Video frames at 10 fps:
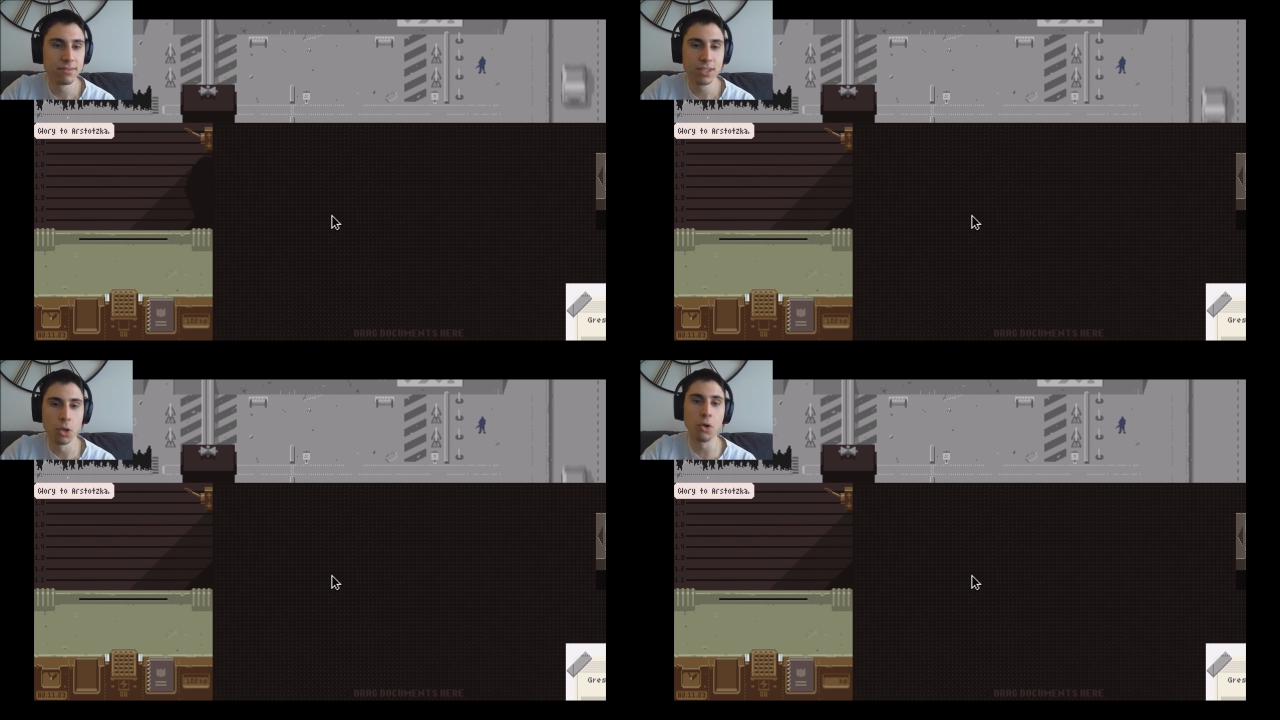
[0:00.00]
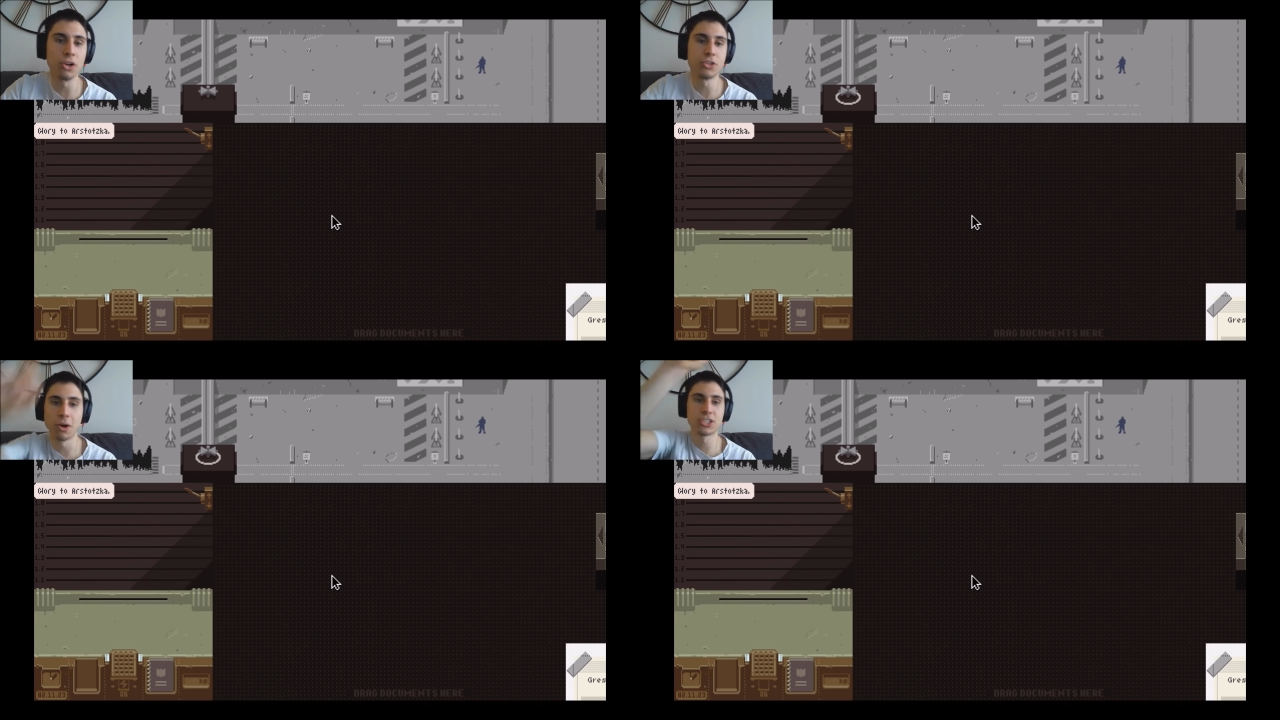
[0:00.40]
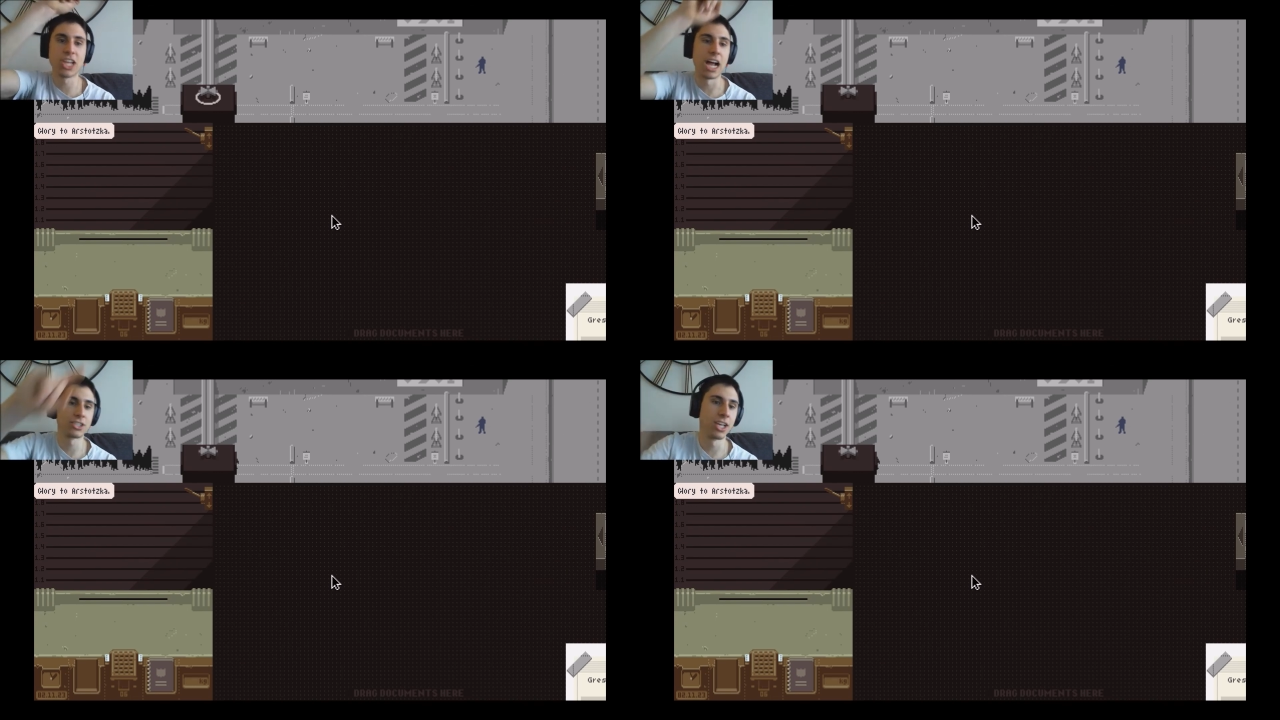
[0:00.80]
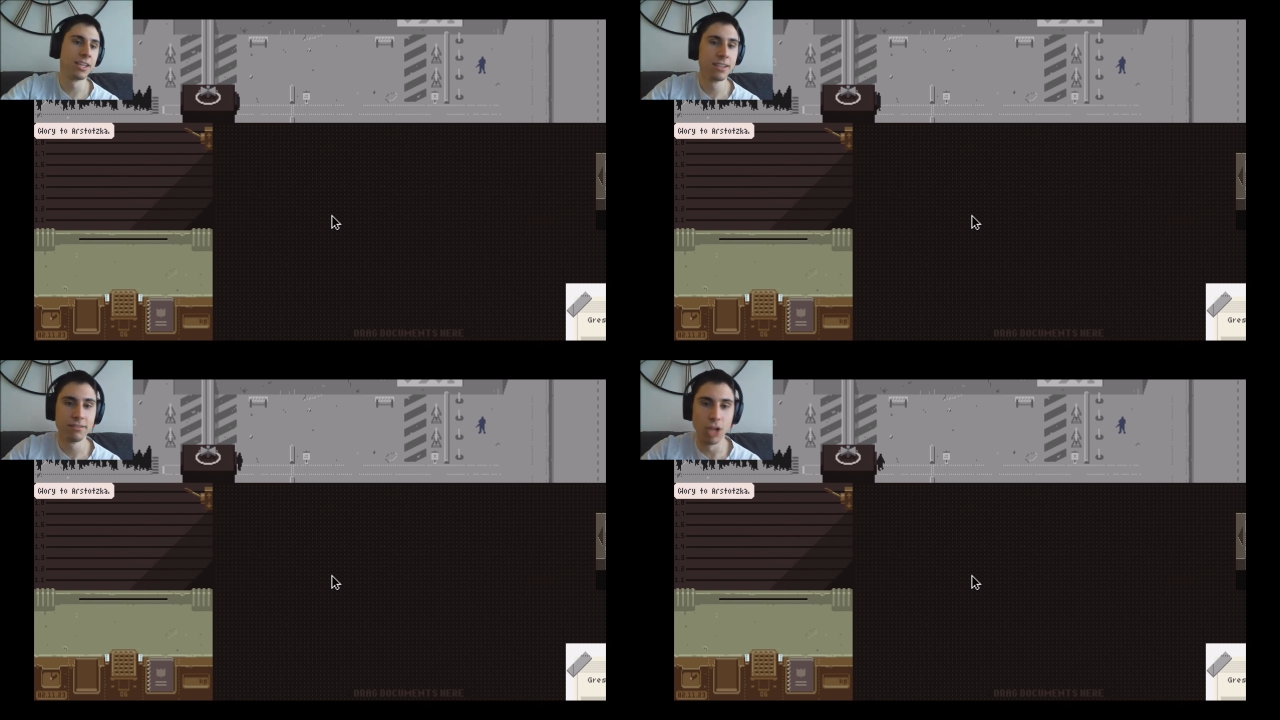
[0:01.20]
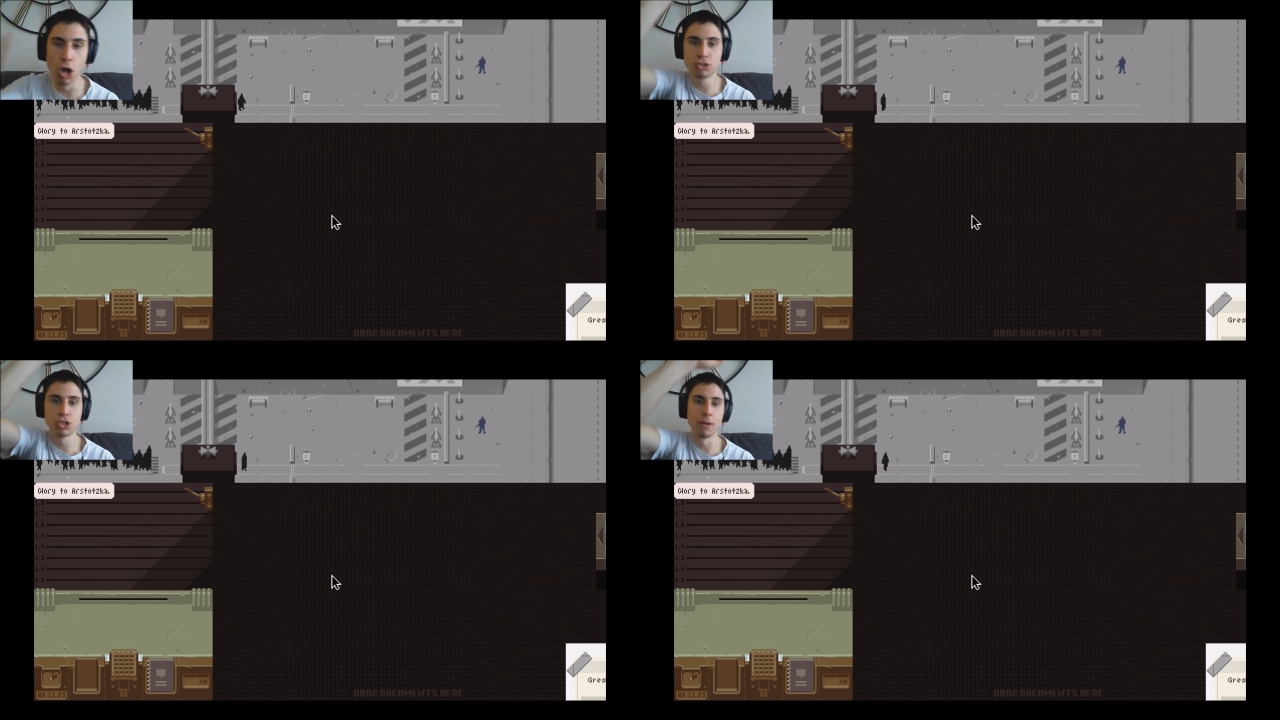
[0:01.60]
Glory to Arstotzka.
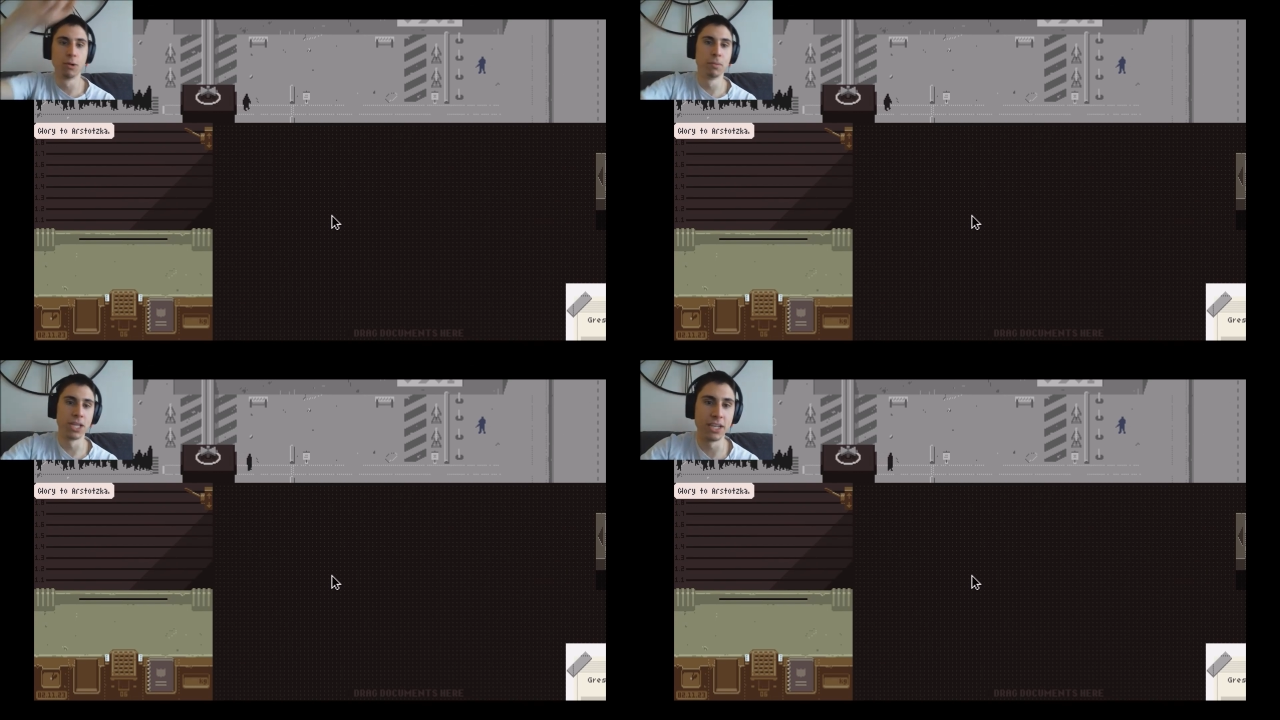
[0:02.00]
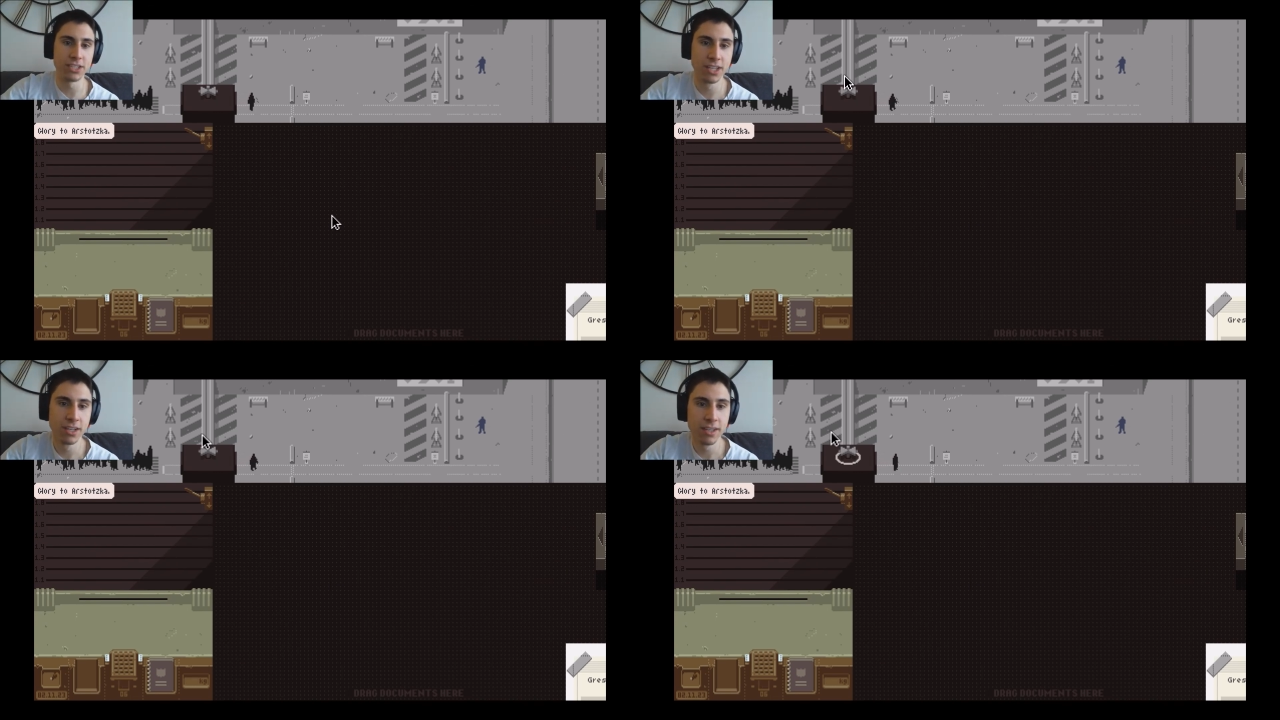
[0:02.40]
No trouble, please.